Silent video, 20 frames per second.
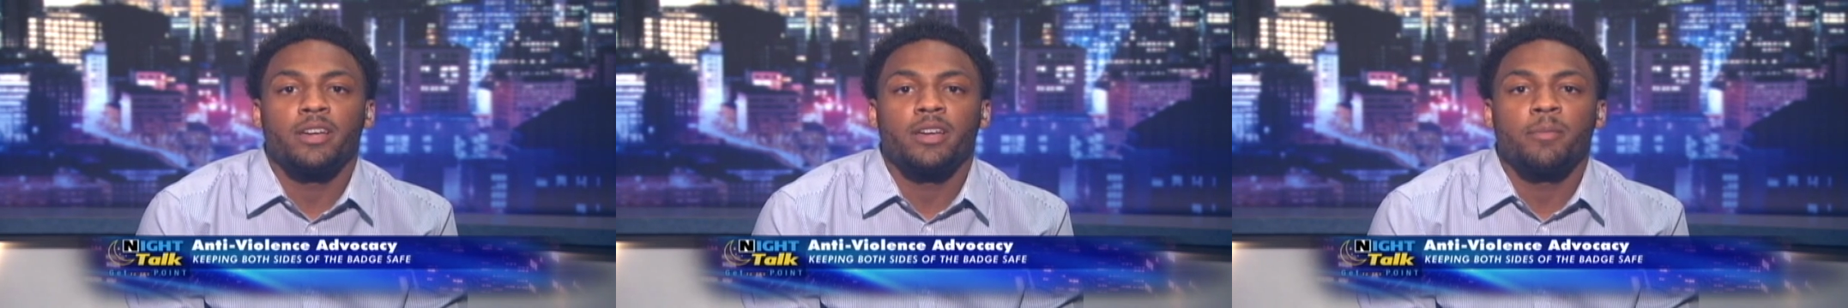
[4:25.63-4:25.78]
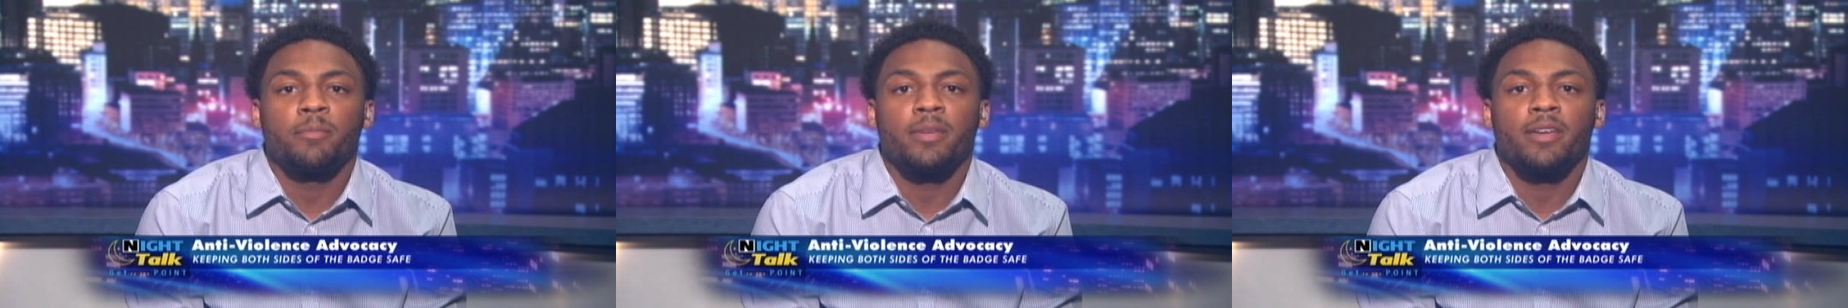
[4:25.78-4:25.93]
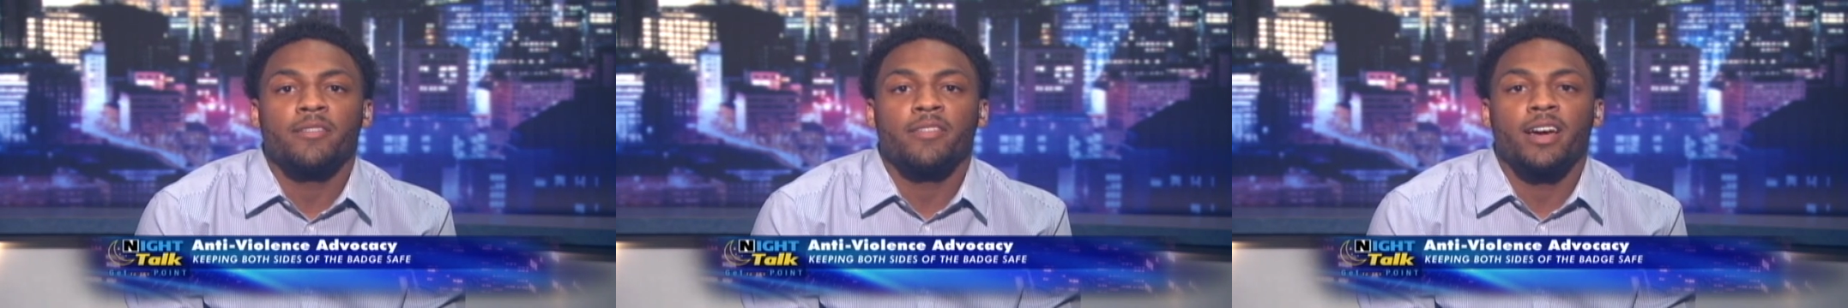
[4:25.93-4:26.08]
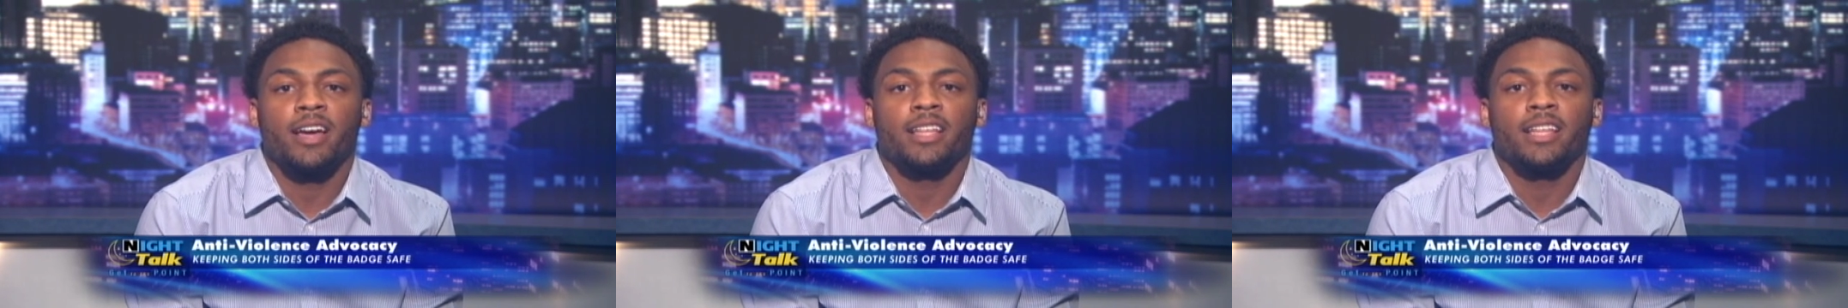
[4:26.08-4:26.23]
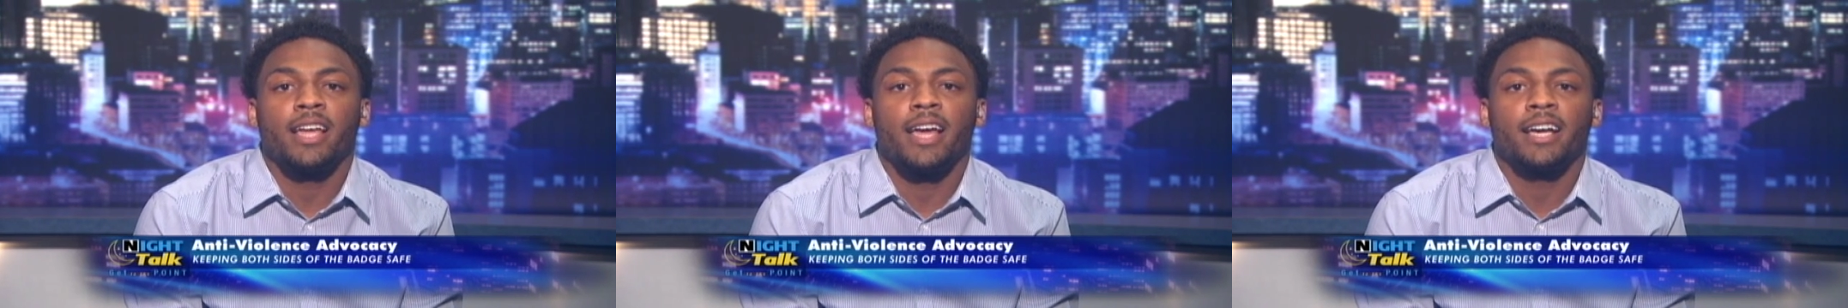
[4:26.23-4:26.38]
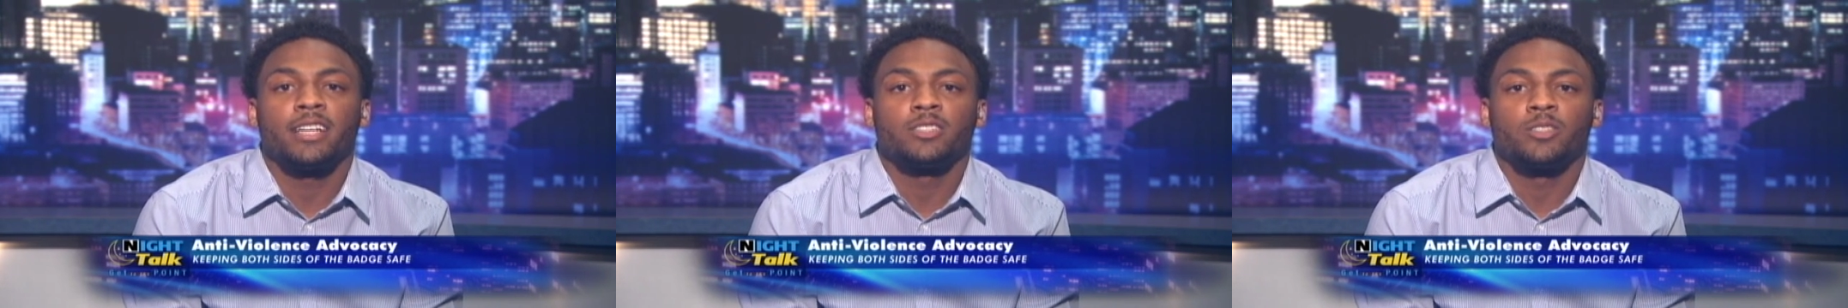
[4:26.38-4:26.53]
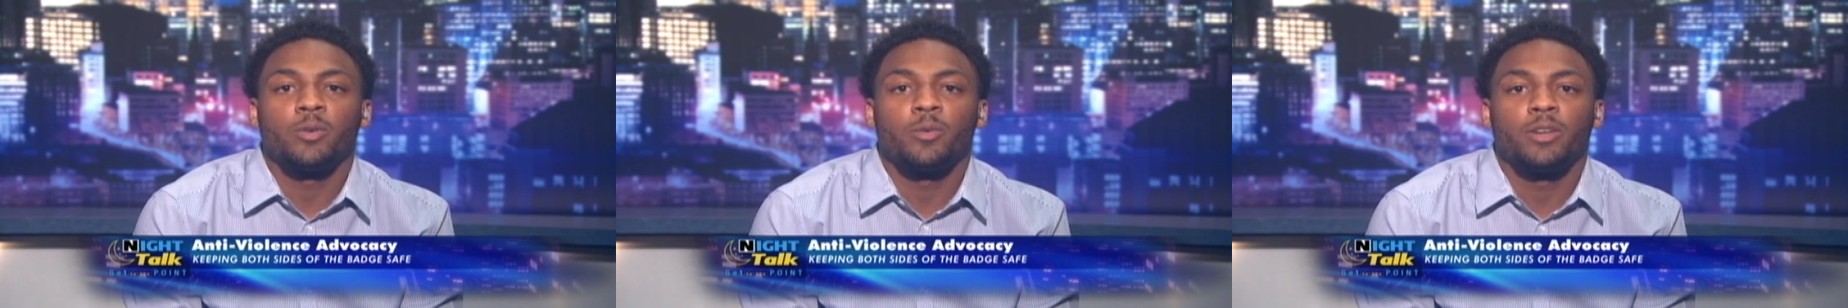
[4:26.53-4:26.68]
commit violent
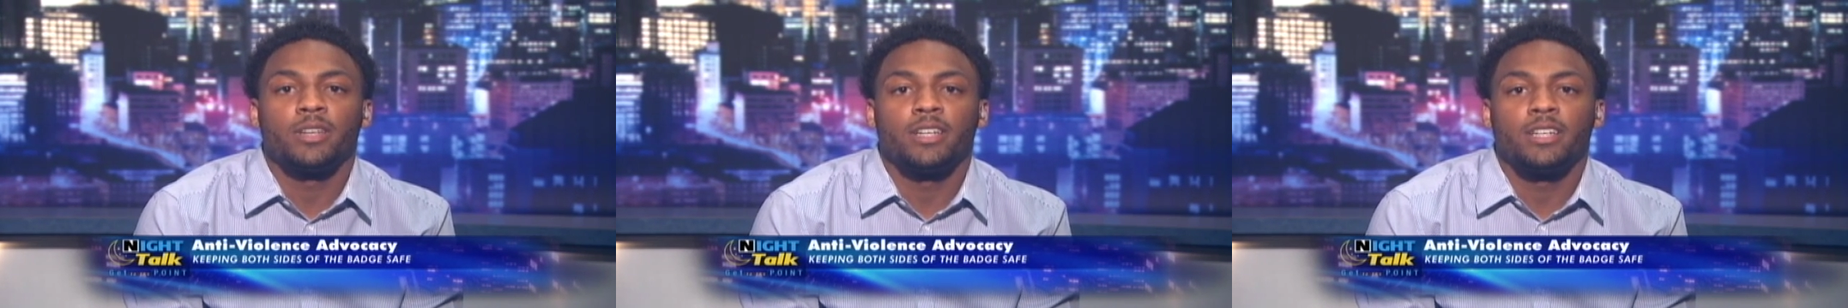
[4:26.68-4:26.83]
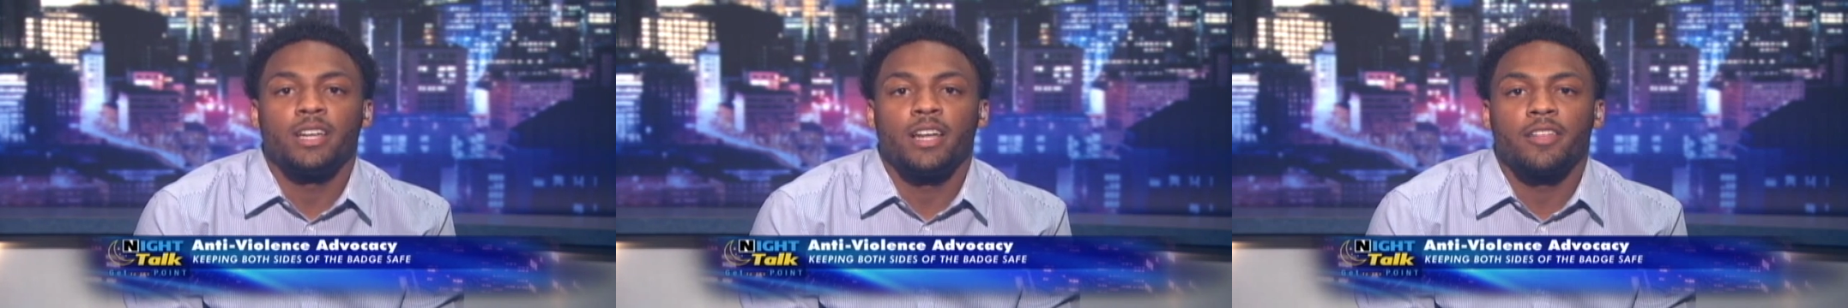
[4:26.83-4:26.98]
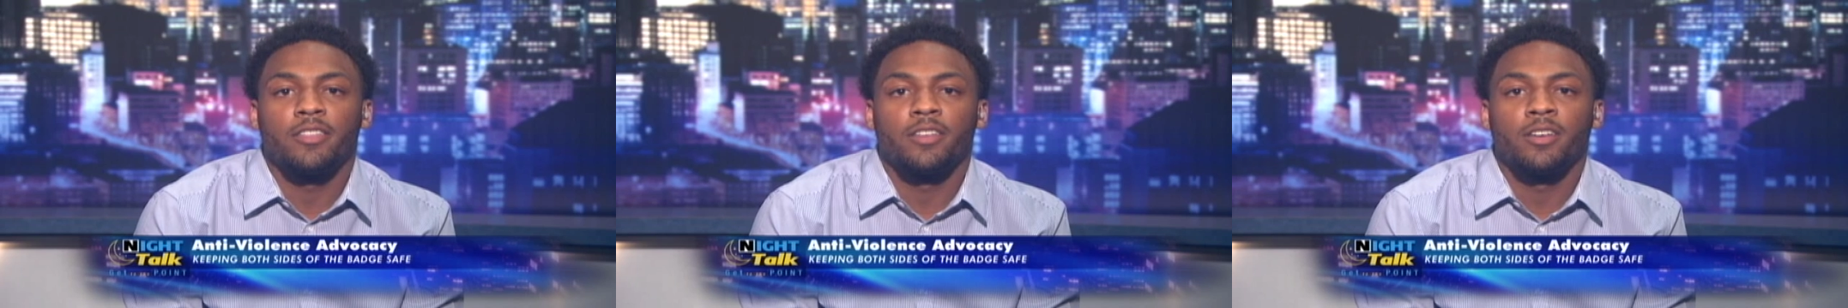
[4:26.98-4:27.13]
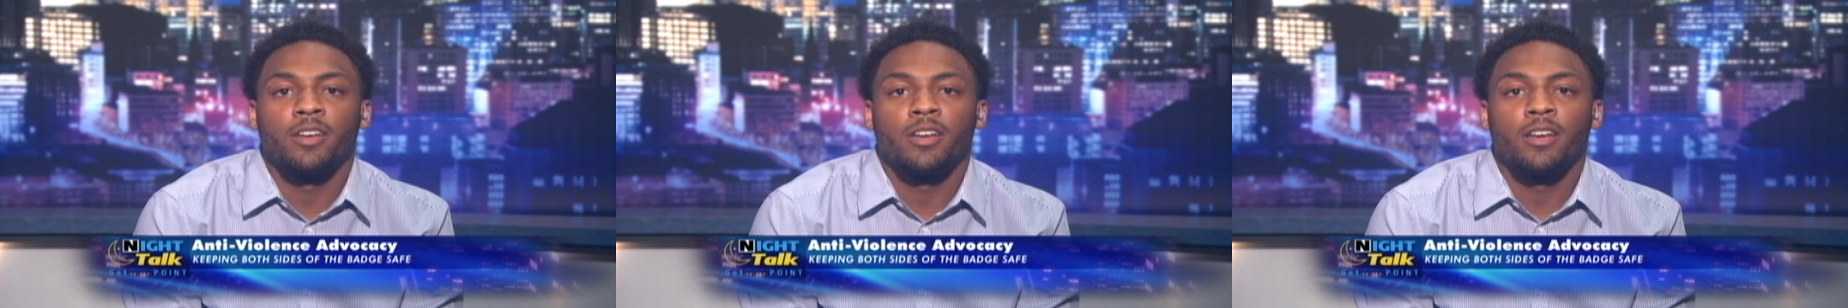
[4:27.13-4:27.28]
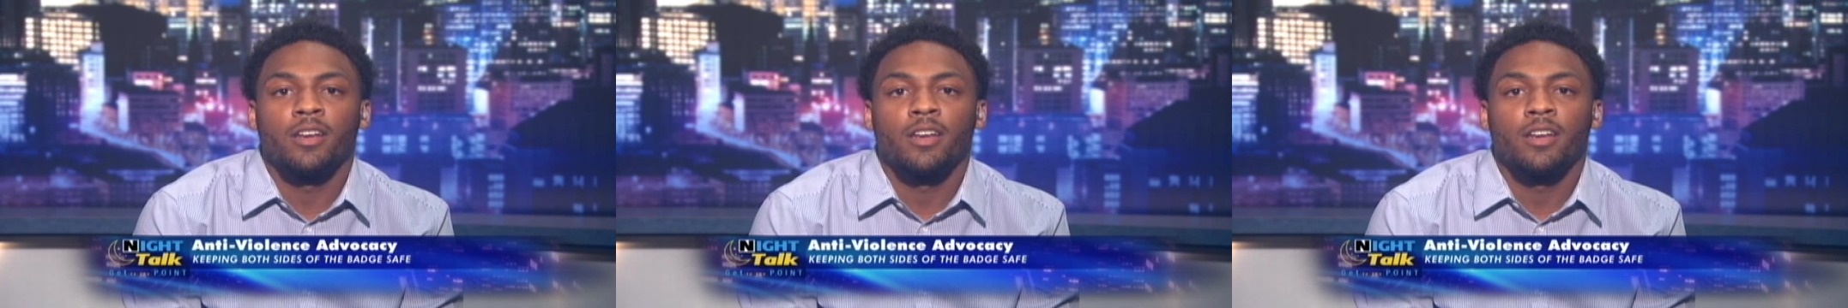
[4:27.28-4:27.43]
acts on one another.